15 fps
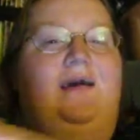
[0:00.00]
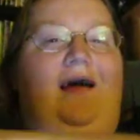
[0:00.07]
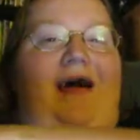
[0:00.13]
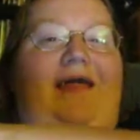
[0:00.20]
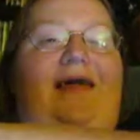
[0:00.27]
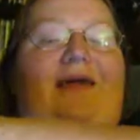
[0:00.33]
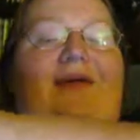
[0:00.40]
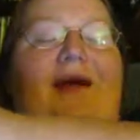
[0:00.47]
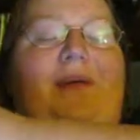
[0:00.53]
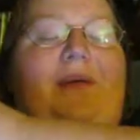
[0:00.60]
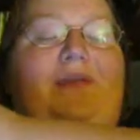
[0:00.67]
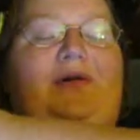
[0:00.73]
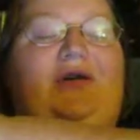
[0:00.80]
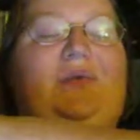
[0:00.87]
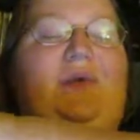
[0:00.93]
I think a lot of
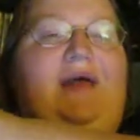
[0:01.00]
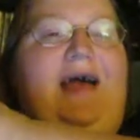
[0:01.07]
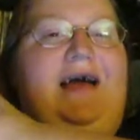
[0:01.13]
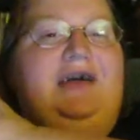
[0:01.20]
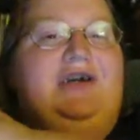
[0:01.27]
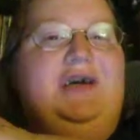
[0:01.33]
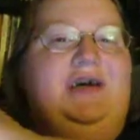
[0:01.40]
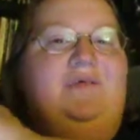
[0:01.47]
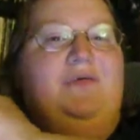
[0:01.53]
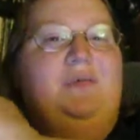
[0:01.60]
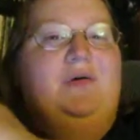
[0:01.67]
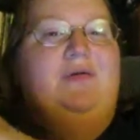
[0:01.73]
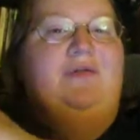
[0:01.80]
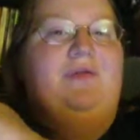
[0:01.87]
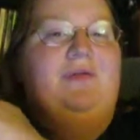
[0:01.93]
people just want hashtag
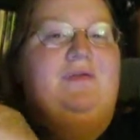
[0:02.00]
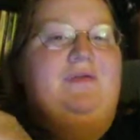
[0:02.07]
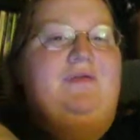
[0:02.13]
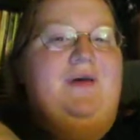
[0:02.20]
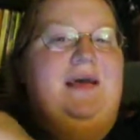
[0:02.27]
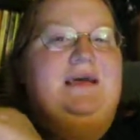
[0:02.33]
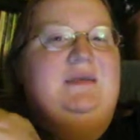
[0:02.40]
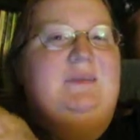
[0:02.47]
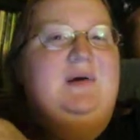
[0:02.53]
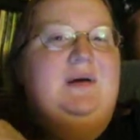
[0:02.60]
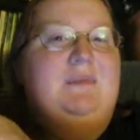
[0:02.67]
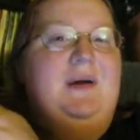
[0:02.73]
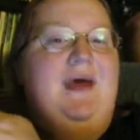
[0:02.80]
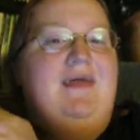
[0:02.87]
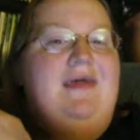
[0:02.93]
removed from Facebook,
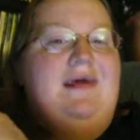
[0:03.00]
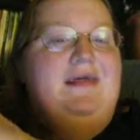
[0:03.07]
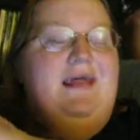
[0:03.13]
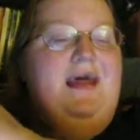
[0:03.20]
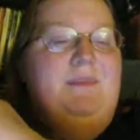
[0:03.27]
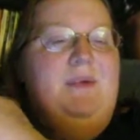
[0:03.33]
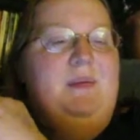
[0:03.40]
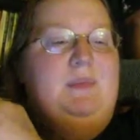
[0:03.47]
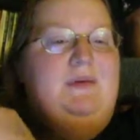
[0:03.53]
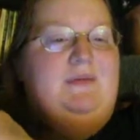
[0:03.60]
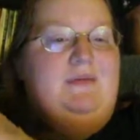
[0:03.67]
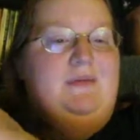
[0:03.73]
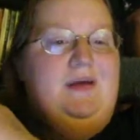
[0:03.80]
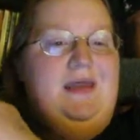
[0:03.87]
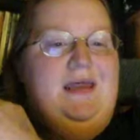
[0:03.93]
but I think a lot of people are
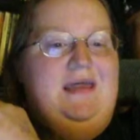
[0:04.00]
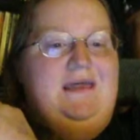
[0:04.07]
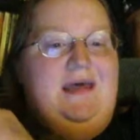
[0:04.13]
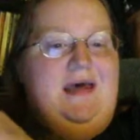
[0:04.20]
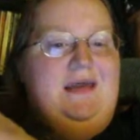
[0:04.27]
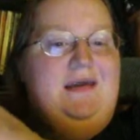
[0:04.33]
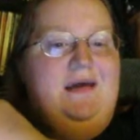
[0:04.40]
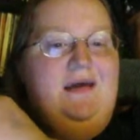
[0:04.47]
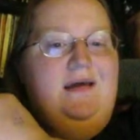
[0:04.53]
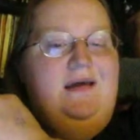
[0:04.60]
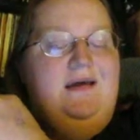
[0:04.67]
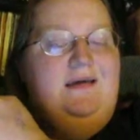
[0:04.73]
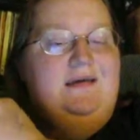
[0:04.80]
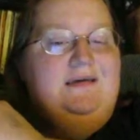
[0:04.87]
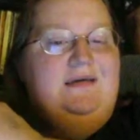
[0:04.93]
forgetting that
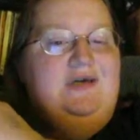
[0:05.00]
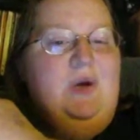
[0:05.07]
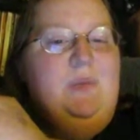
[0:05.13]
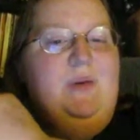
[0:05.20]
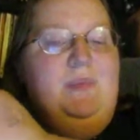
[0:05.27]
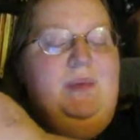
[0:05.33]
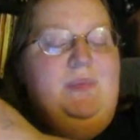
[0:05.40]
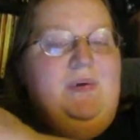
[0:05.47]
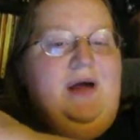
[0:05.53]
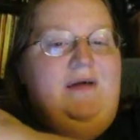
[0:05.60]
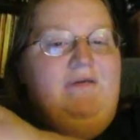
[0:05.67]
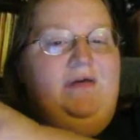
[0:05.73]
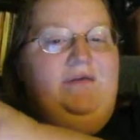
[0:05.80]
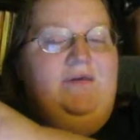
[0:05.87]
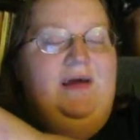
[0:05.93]
so many people
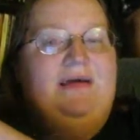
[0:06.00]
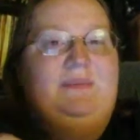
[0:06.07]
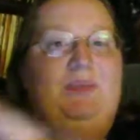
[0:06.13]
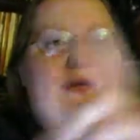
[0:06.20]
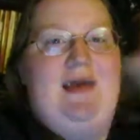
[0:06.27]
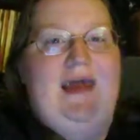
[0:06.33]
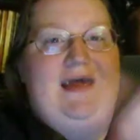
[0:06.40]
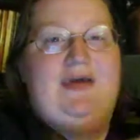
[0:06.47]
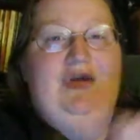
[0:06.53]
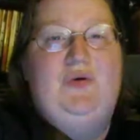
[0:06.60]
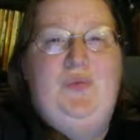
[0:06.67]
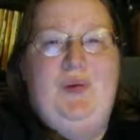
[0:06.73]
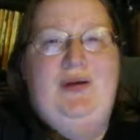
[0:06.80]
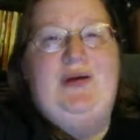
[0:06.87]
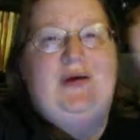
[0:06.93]
have their Facebook and
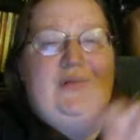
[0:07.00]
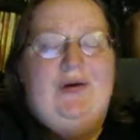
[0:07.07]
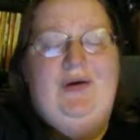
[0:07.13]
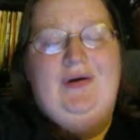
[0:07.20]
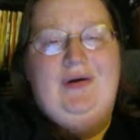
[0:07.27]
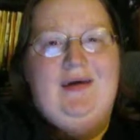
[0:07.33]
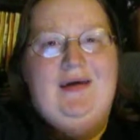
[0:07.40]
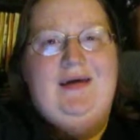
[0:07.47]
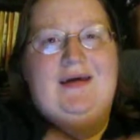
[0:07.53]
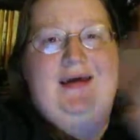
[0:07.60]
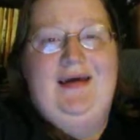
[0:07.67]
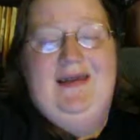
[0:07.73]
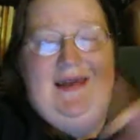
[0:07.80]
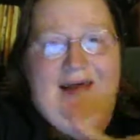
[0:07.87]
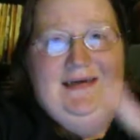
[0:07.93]
Twitter
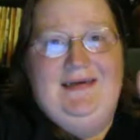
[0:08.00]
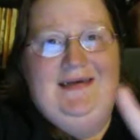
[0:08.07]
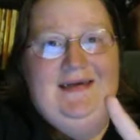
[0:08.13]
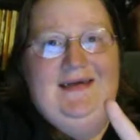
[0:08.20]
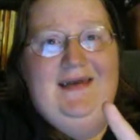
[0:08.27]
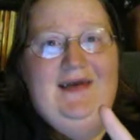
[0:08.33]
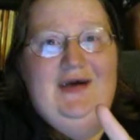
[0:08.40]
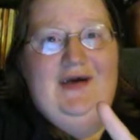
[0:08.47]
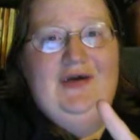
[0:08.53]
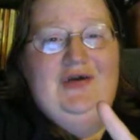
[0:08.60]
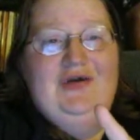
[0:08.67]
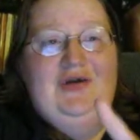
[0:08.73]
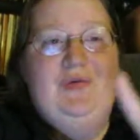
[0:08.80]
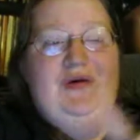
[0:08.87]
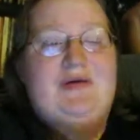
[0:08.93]
connected.
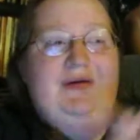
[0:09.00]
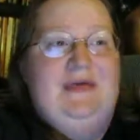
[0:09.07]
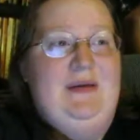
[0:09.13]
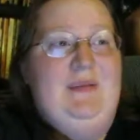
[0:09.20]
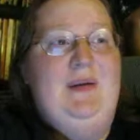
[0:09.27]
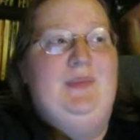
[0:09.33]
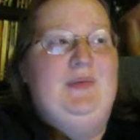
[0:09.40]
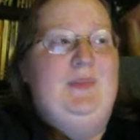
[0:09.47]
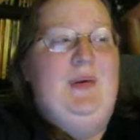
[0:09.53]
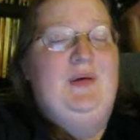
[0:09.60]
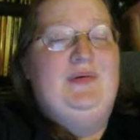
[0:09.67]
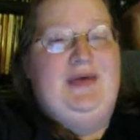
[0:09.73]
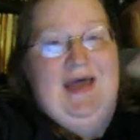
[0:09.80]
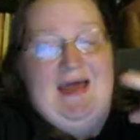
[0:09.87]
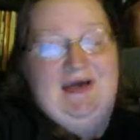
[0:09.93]
So when you see people
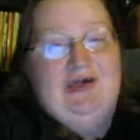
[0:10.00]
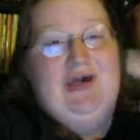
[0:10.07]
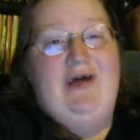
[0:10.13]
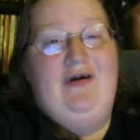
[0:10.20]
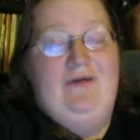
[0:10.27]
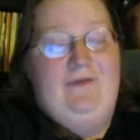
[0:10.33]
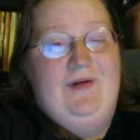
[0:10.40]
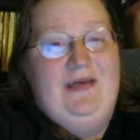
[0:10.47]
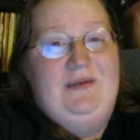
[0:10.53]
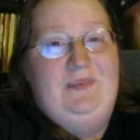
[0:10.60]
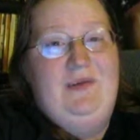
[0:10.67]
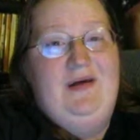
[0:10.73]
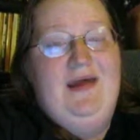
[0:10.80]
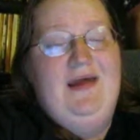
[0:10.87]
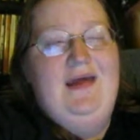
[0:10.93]
post hashtag on
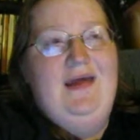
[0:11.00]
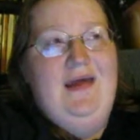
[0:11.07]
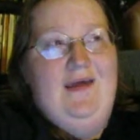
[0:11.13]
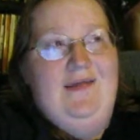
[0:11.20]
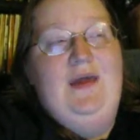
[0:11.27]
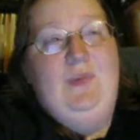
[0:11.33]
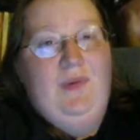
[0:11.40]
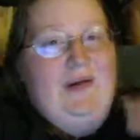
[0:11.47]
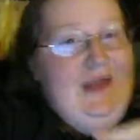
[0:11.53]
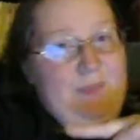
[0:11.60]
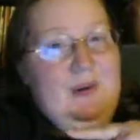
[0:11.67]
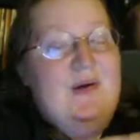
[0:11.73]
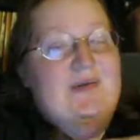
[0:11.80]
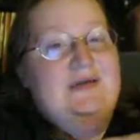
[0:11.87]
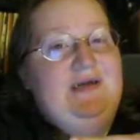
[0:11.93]
Facebook, they really
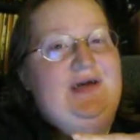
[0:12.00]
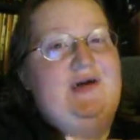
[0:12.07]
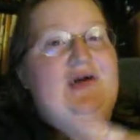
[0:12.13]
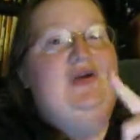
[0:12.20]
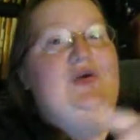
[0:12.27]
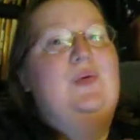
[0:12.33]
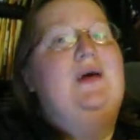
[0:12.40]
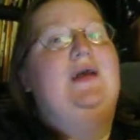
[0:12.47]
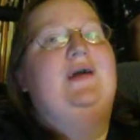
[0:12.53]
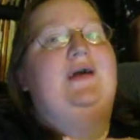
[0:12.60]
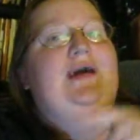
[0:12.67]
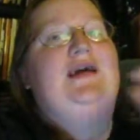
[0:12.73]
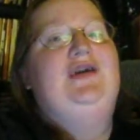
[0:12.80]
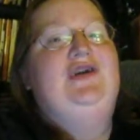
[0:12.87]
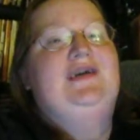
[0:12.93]
posted it on Twitter.
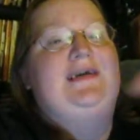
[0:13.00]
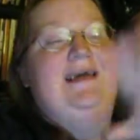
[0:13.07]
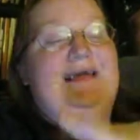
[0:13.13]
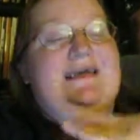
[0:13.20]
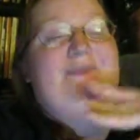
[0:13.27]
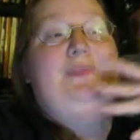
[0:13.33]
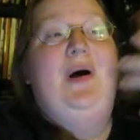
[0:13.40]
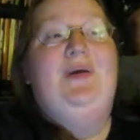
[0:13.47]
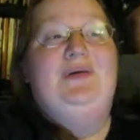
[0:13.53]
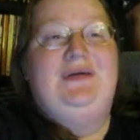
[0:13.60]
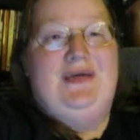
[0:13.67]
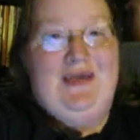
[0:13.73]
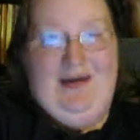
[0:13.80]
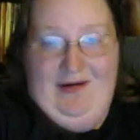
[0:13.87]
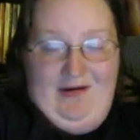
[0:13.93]
It's just it's
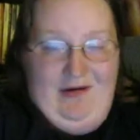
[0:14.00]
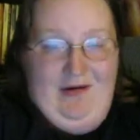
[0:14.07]
posting